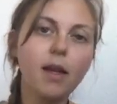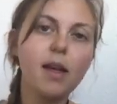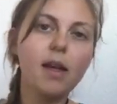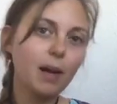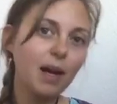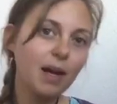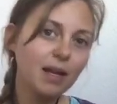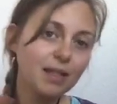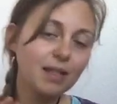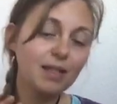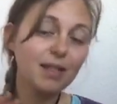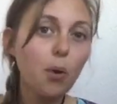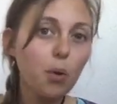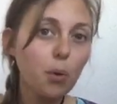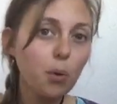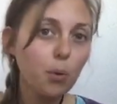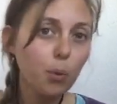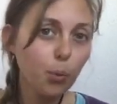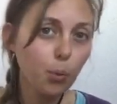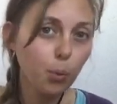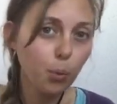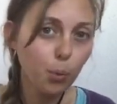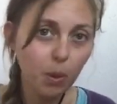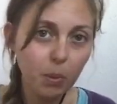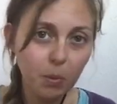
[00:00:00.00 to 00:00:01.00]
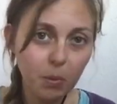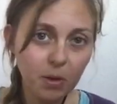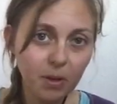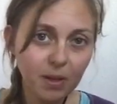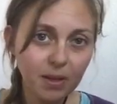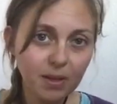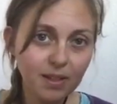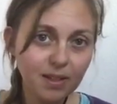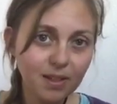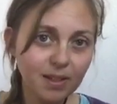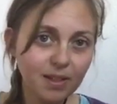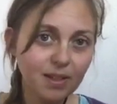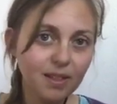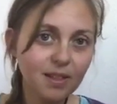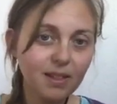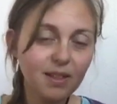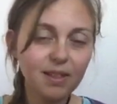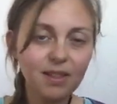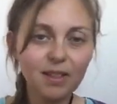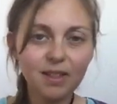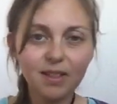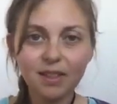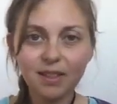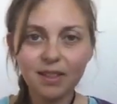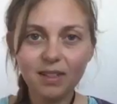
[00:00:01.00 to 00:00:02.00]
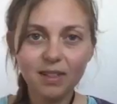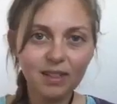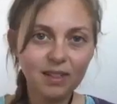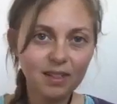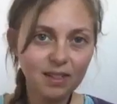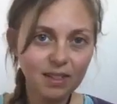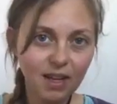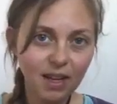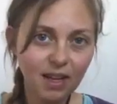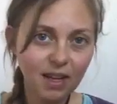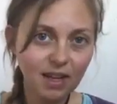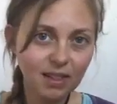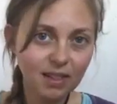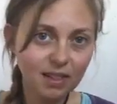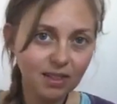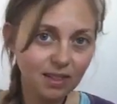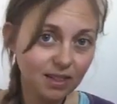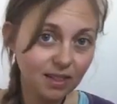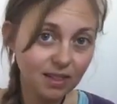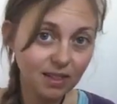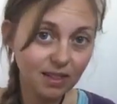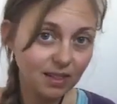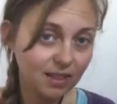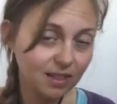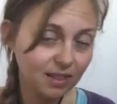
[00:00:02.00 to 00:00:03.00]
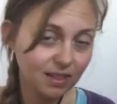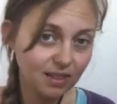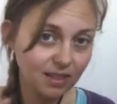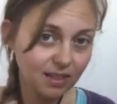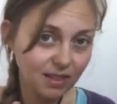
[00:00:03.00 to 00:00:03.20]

but all women say the